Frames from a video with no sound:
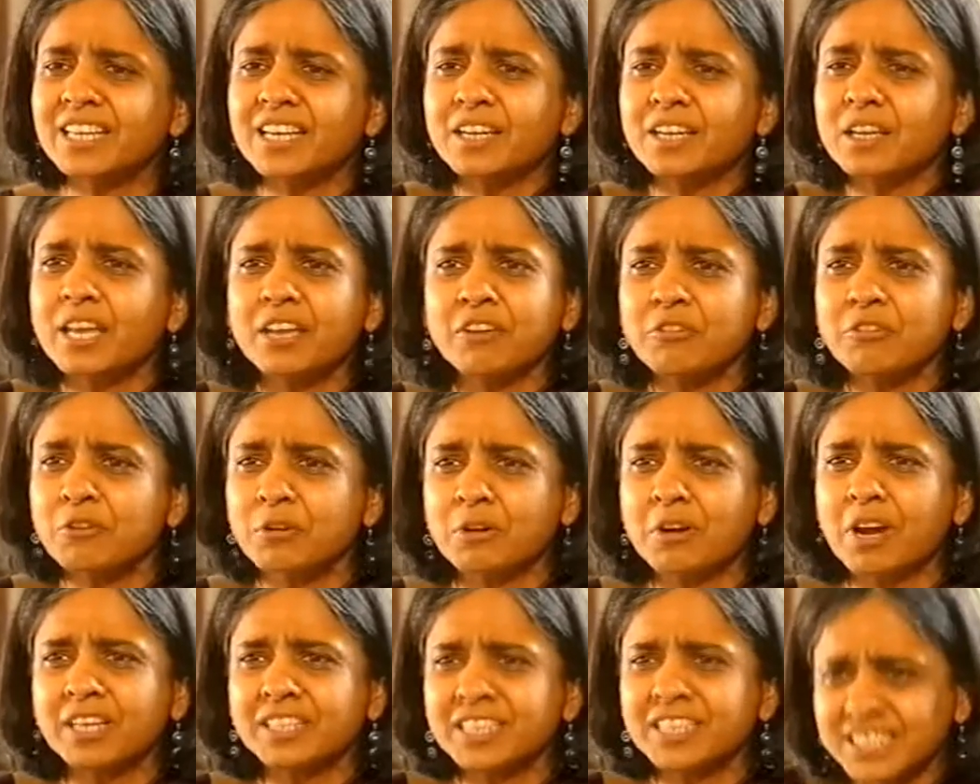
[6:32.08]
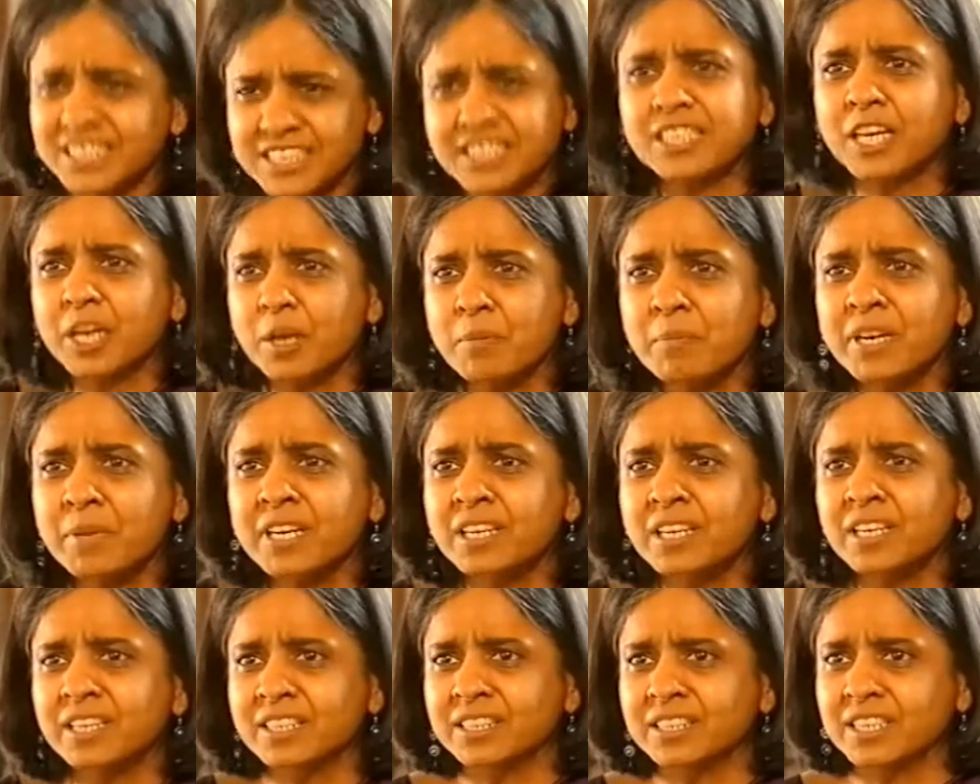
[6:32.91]
this is
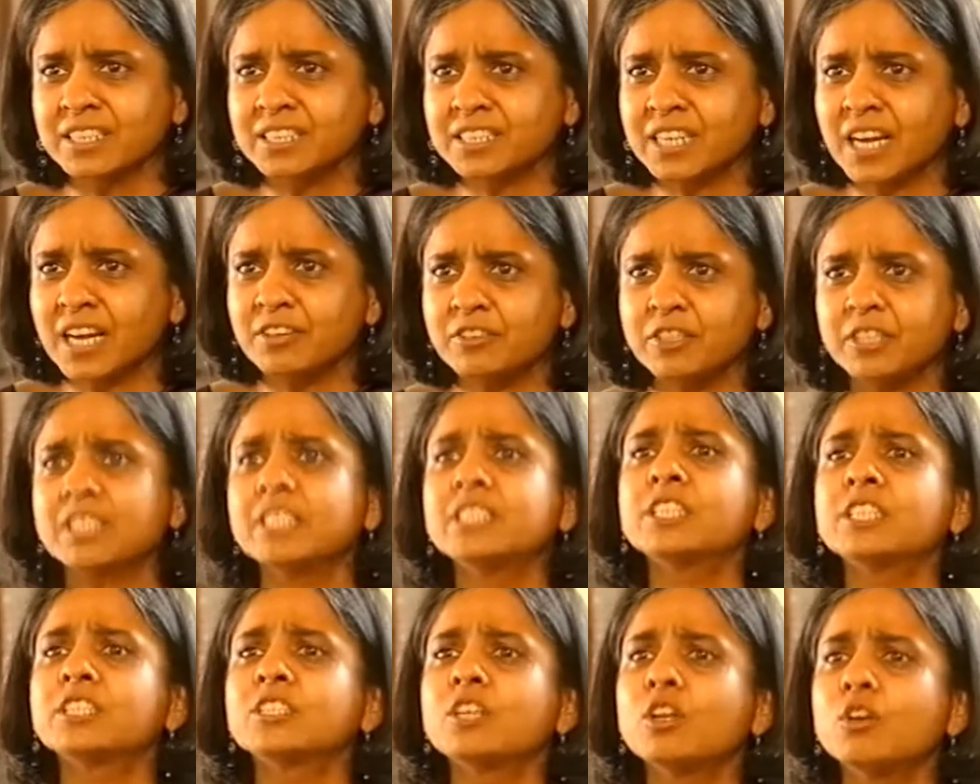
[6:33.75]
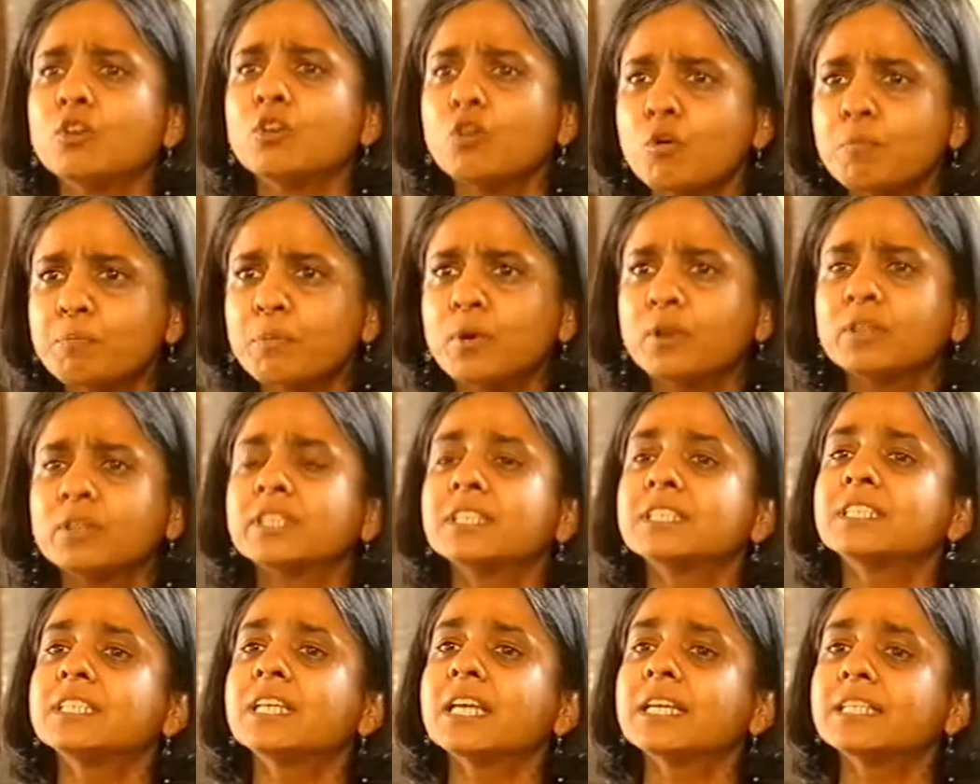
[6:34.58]
criminal in this country. This is a loophole.
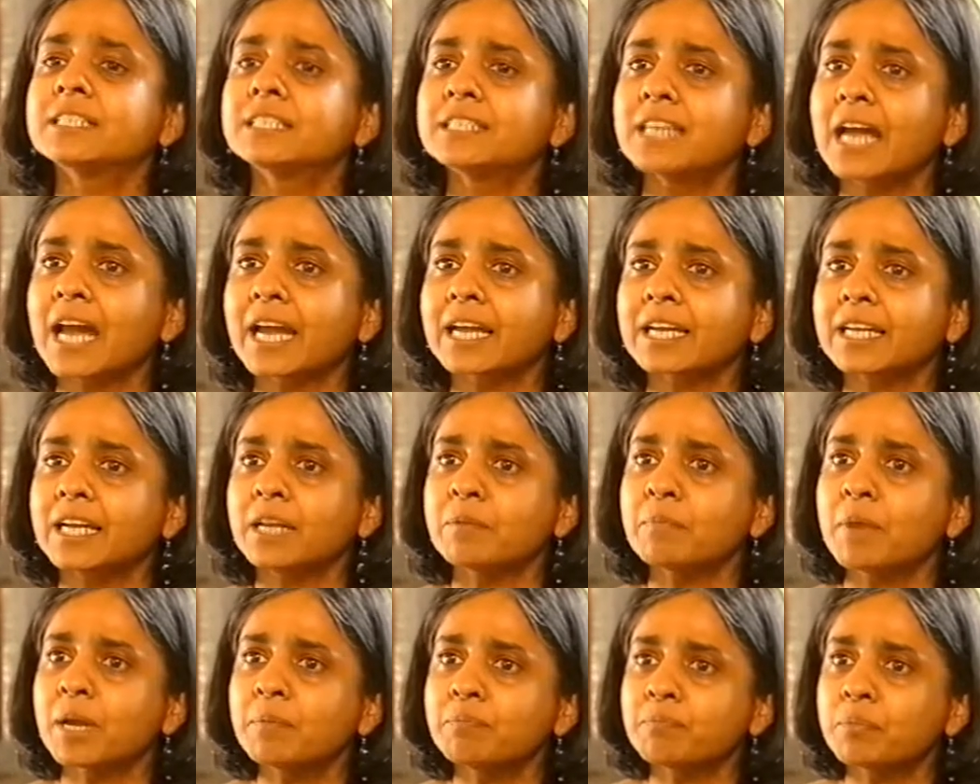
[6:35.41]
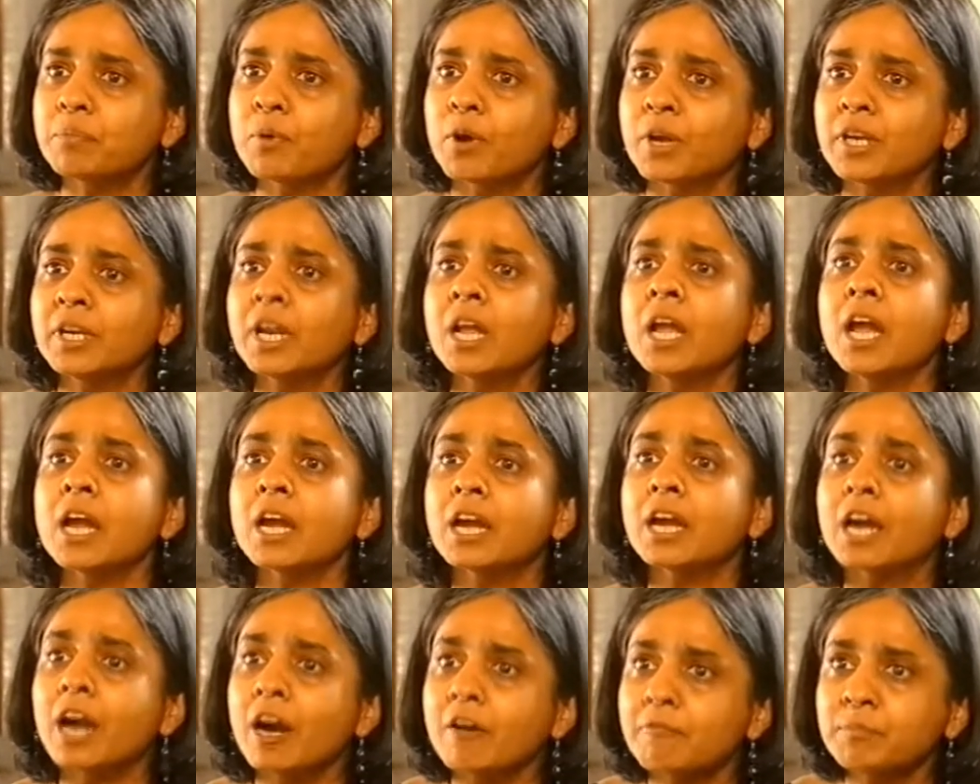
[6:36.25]
This is exactly my point.
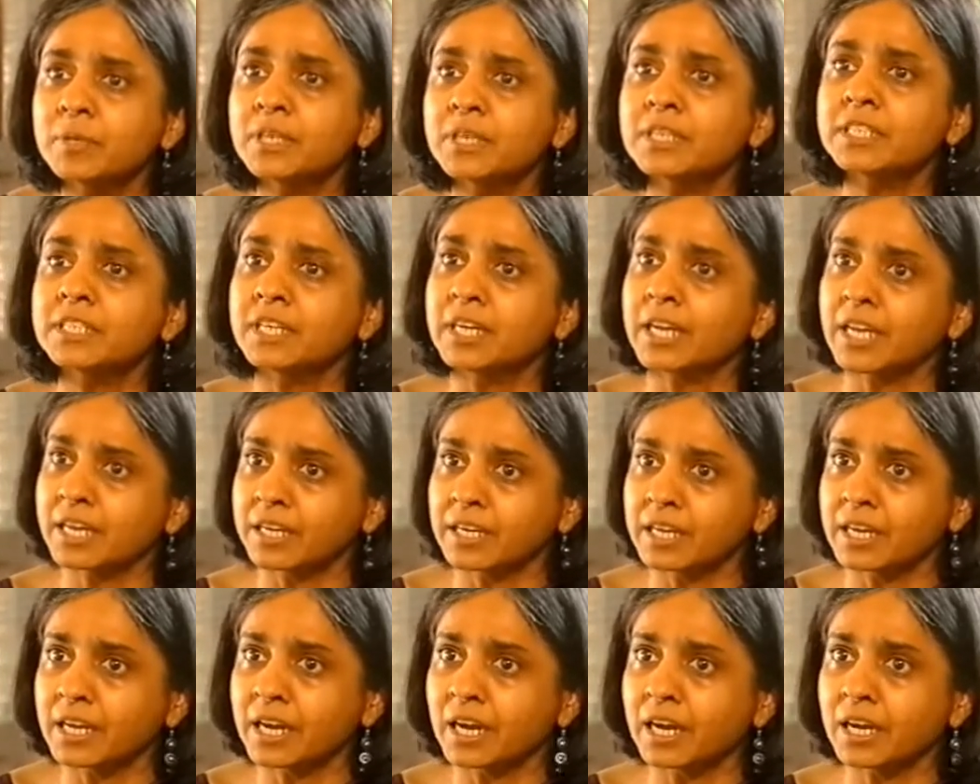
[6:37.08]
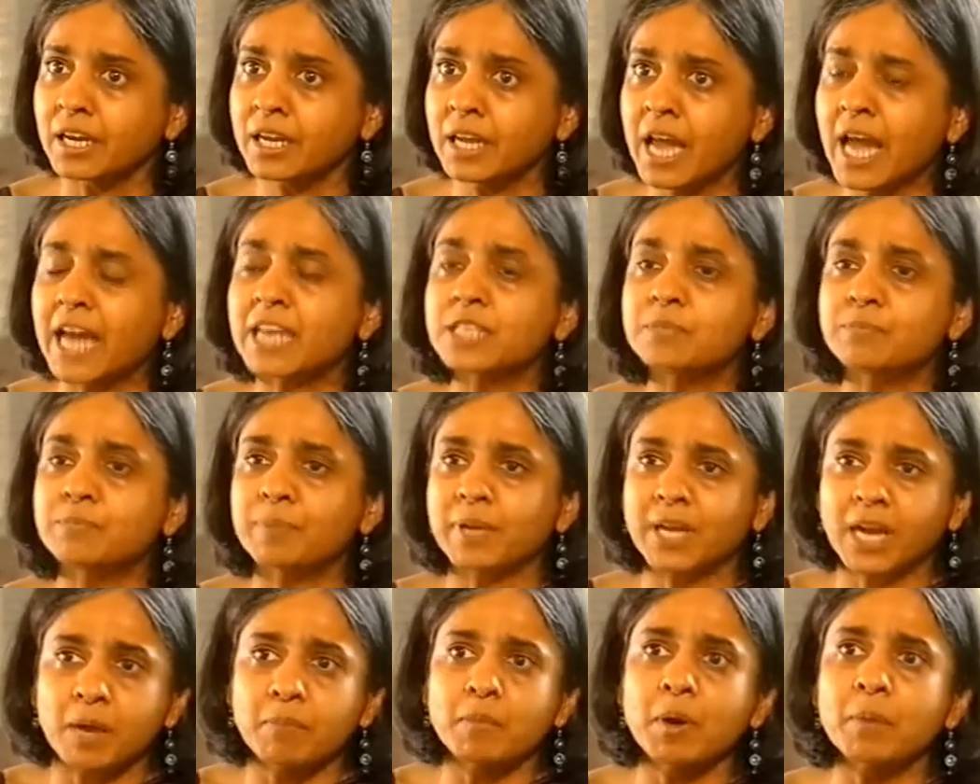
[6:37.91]
Government in India has
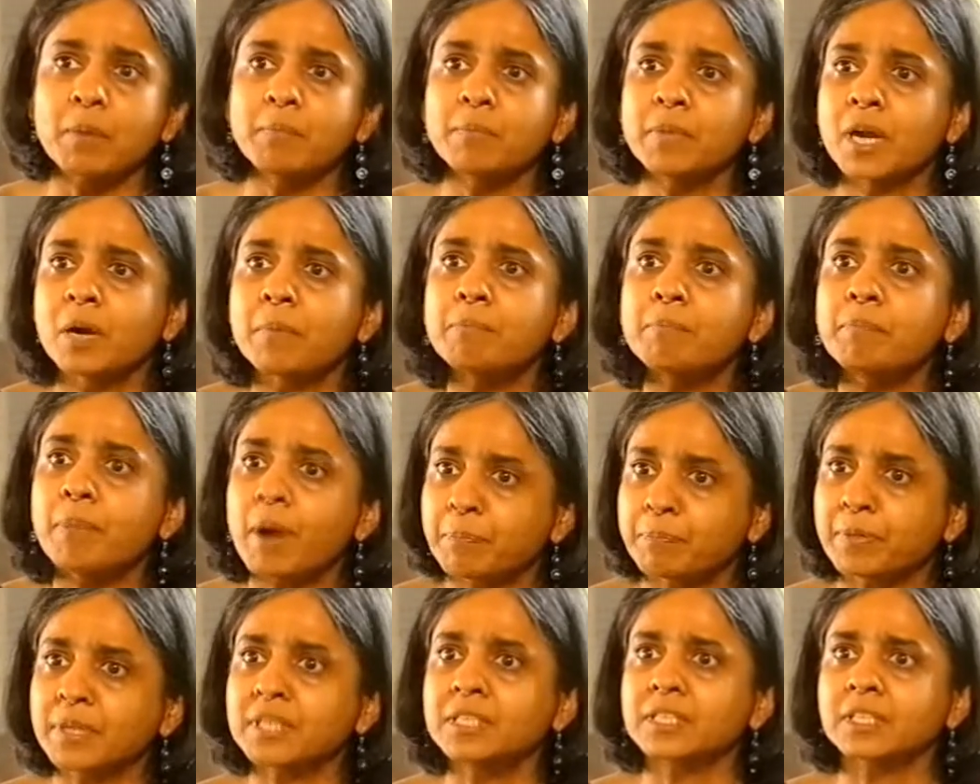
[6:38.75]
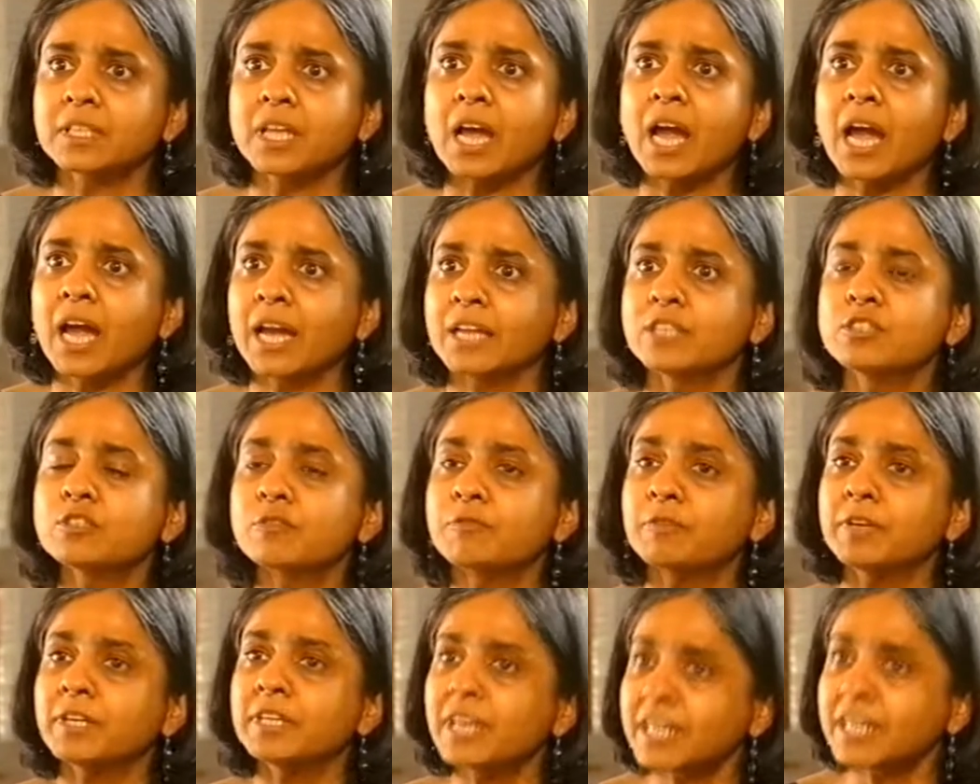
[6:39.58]
become a mere puppet in the
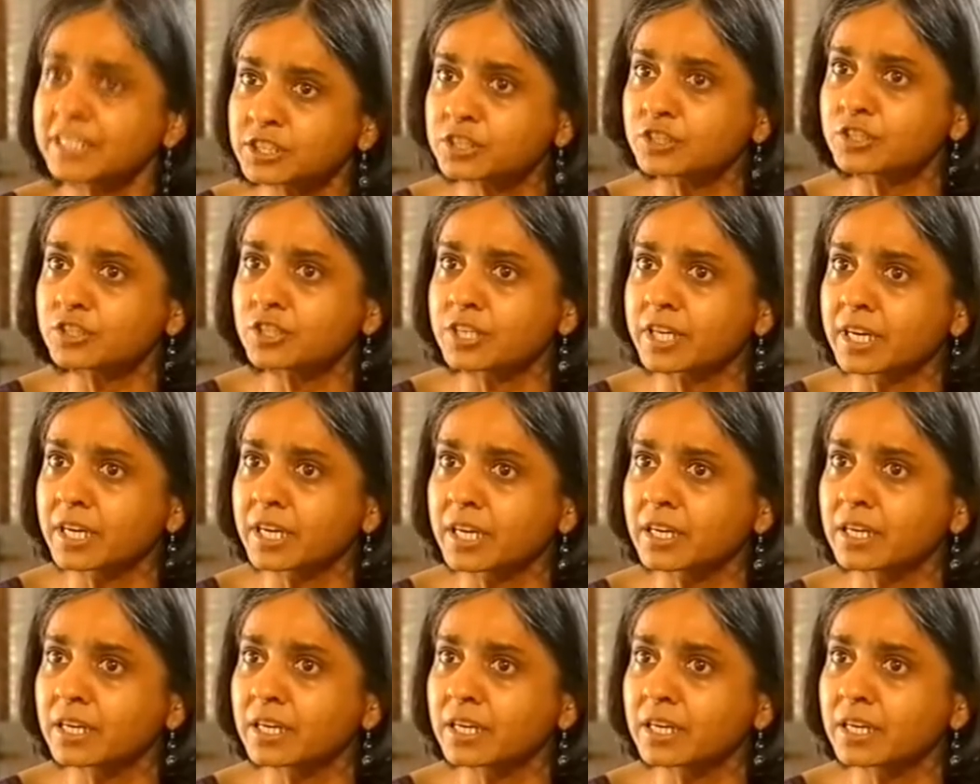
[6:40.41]
hands of industry.